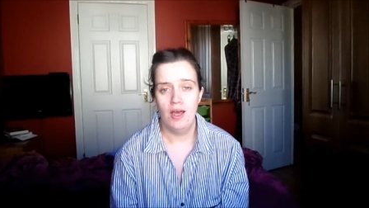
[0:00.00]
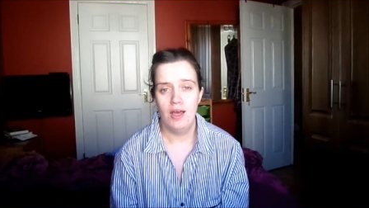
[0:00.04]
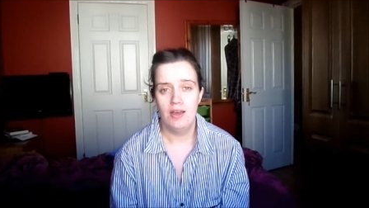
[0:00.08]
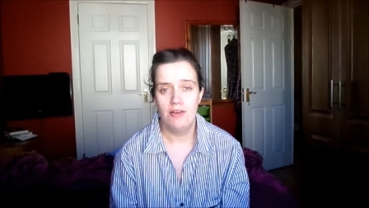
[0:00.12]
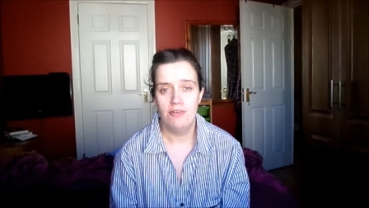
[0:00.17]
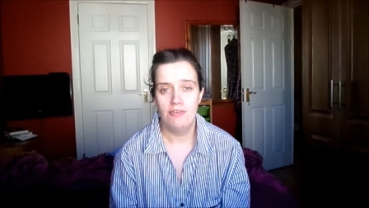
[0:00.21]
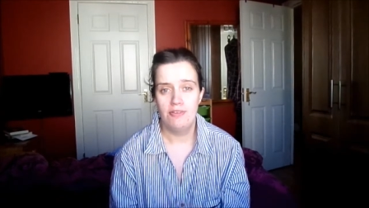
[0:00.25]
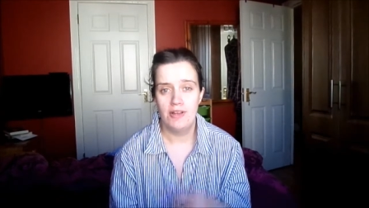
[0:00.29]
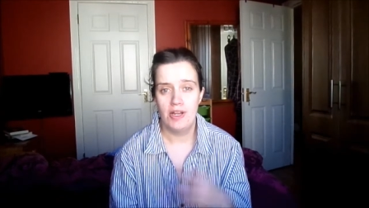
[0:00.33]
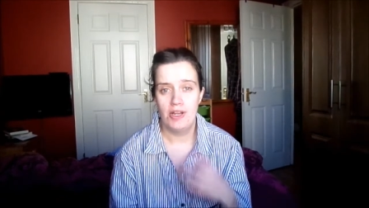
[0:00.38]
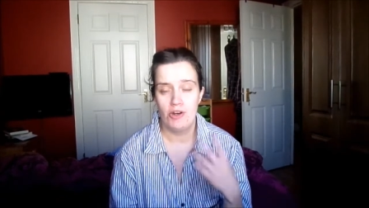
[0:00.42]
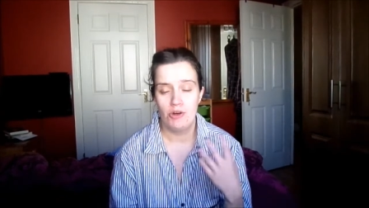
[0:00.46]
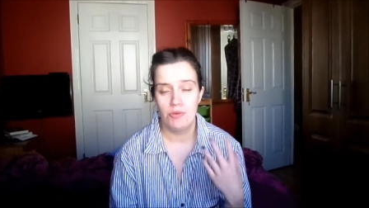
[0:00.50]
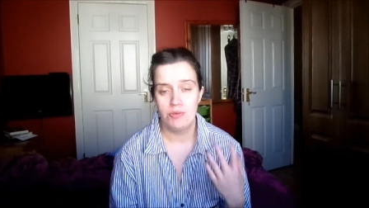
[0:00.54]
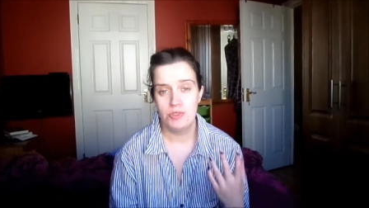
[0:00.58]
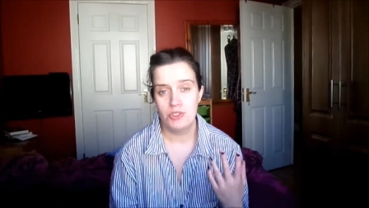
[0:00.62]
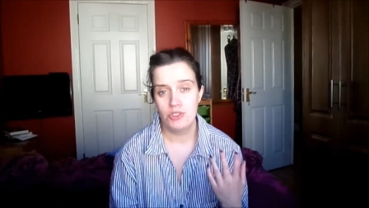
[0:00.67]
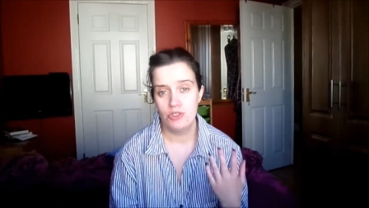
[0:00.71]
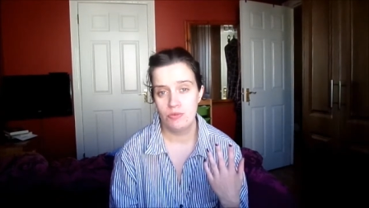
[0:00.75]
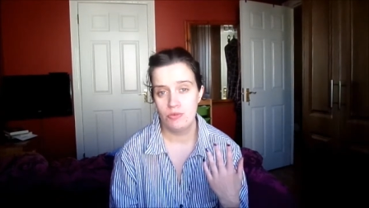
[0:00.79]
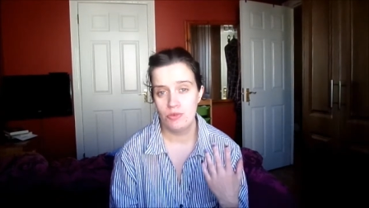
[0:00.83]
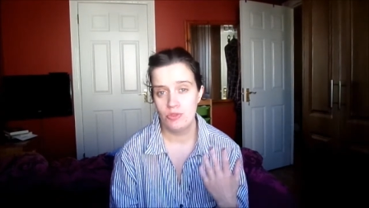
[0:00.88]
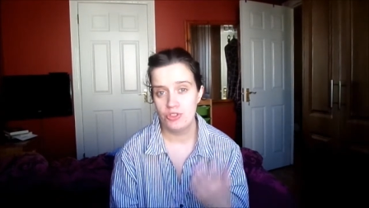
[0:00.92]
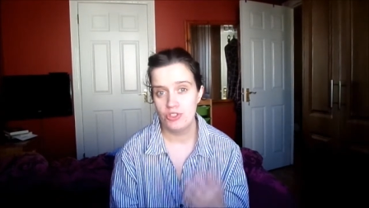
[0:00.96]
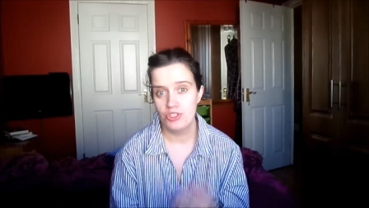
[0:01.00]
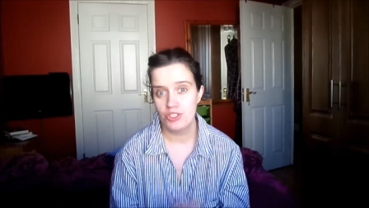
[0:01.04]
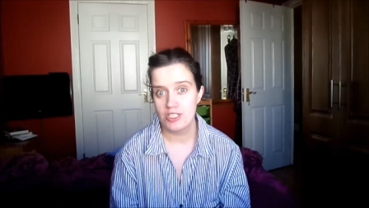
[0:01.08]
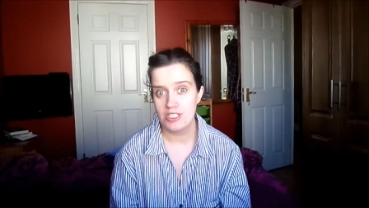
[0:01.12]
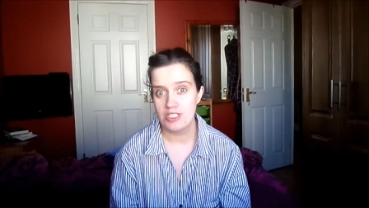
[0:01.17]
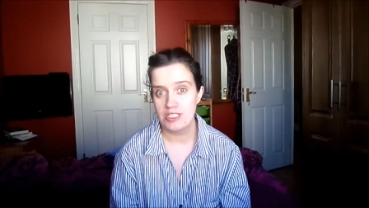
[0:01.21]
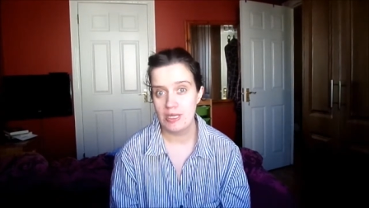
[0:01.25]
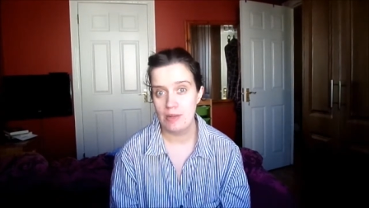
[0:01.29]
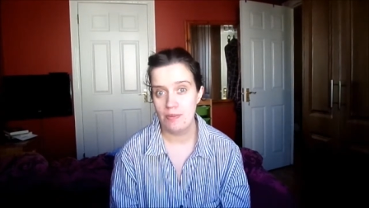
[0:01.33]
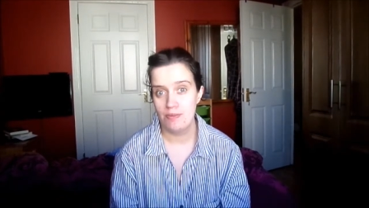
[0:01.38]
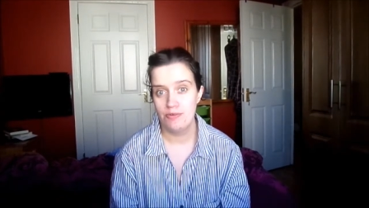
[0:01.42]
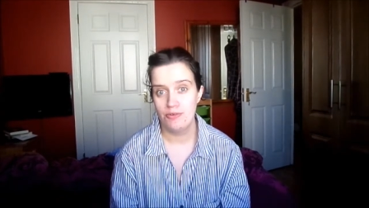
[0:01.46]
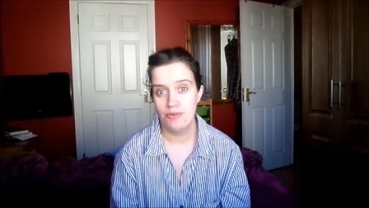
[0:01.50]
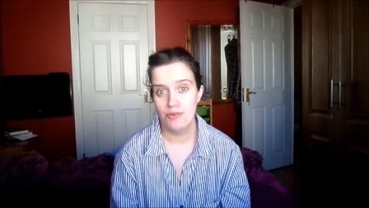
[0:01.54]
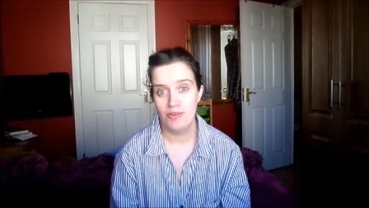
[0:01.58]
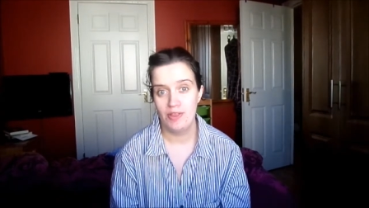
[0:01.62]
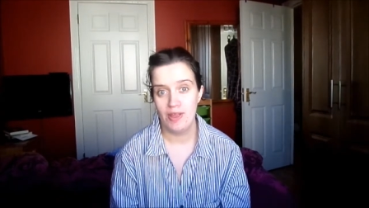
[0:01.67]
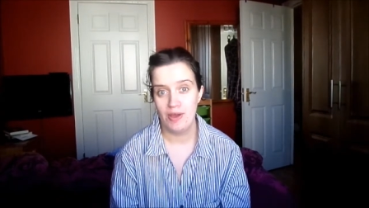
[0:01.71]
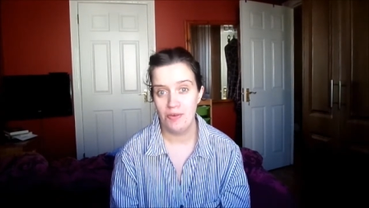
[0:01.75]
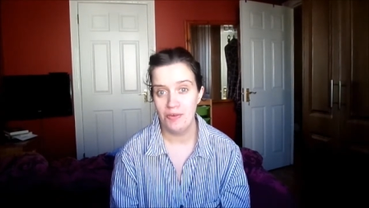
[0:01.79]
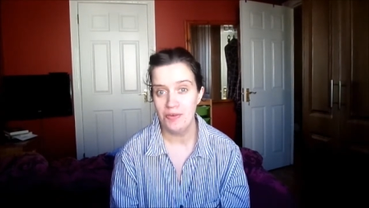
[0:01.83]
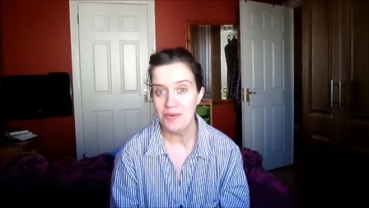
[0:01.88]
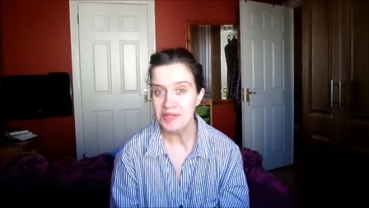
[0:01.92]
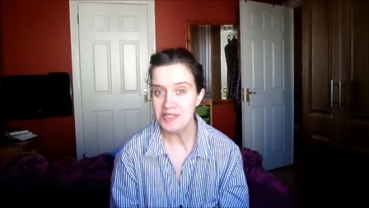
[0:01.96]
flare up too much except for
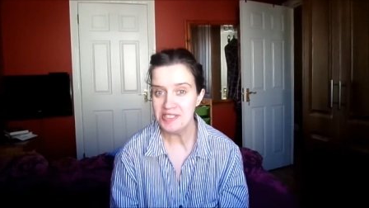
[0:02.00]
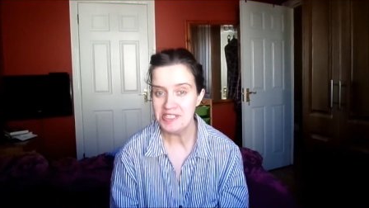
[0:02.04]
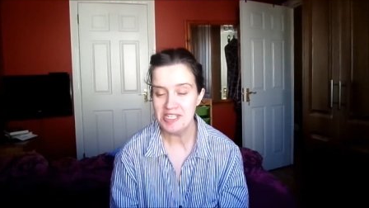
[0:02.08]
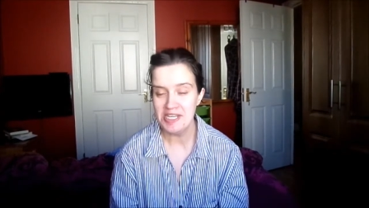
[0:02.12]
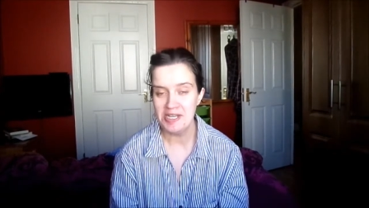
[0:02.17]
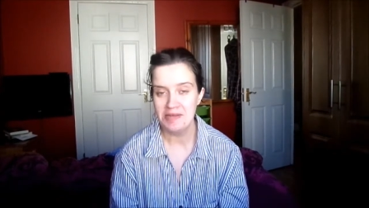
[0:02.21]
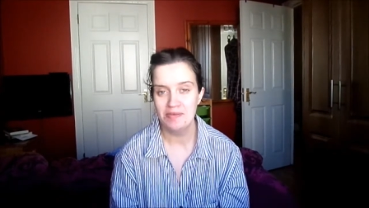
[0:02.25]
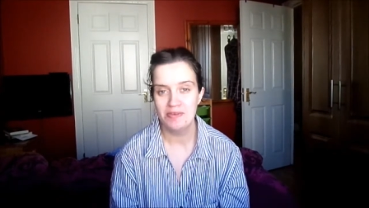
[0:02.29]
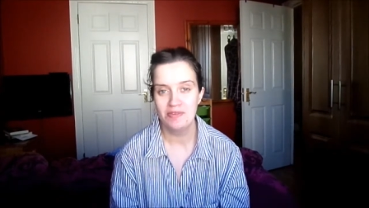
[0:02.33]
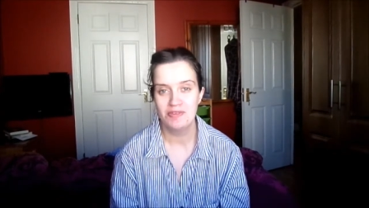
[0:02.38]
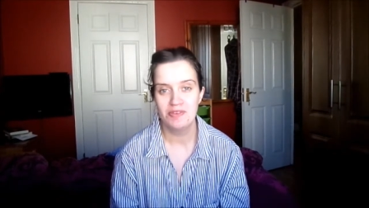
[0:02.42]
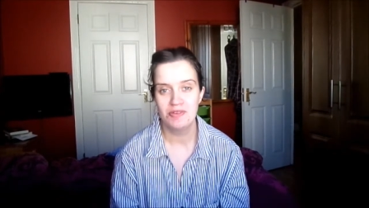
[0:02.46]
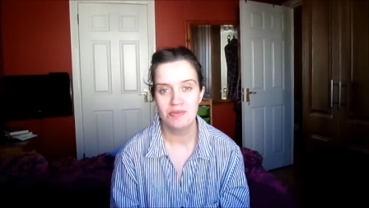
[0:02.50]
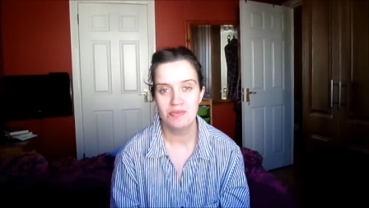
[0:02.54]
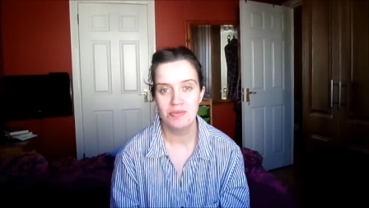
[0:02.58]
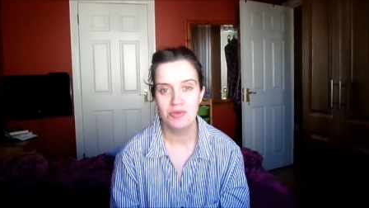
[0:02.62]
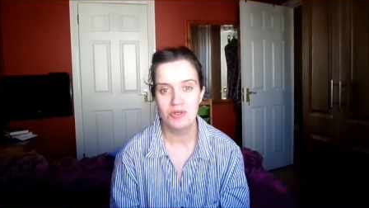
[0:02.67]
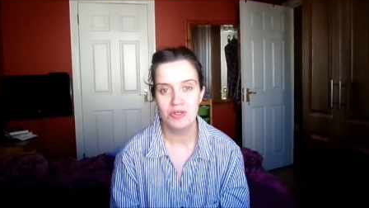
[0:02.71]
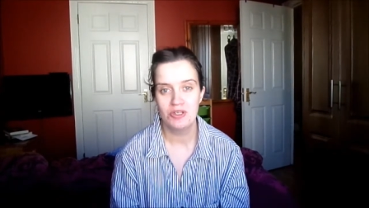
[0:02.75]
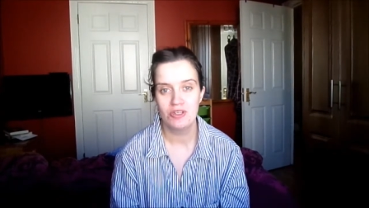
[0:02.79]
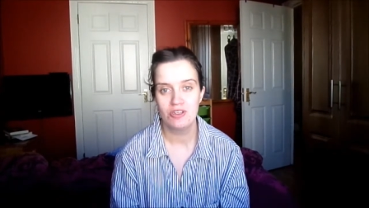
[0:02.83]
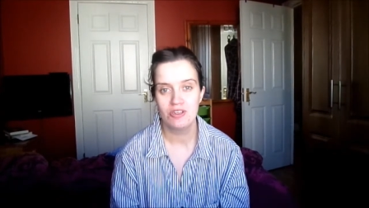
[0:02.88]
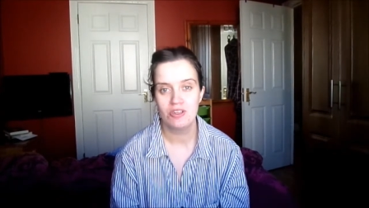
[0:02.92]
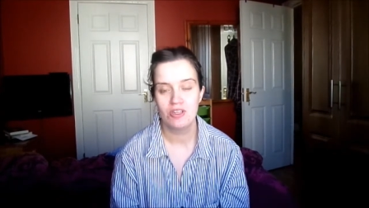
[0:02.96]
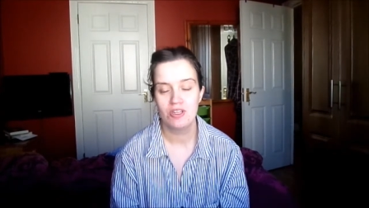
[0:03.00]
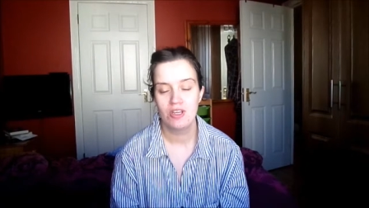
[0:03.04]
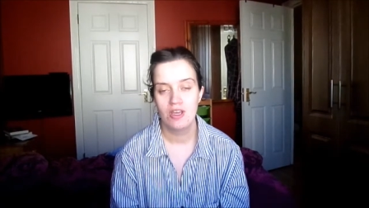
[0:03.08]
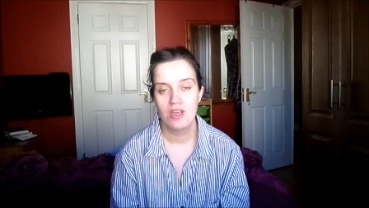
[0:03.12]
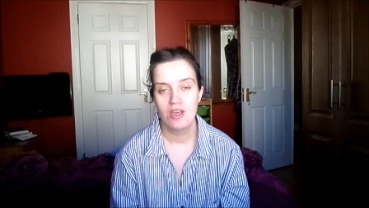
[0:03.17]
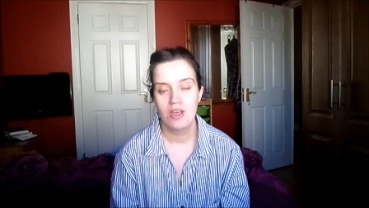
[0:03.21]
that one time of the month,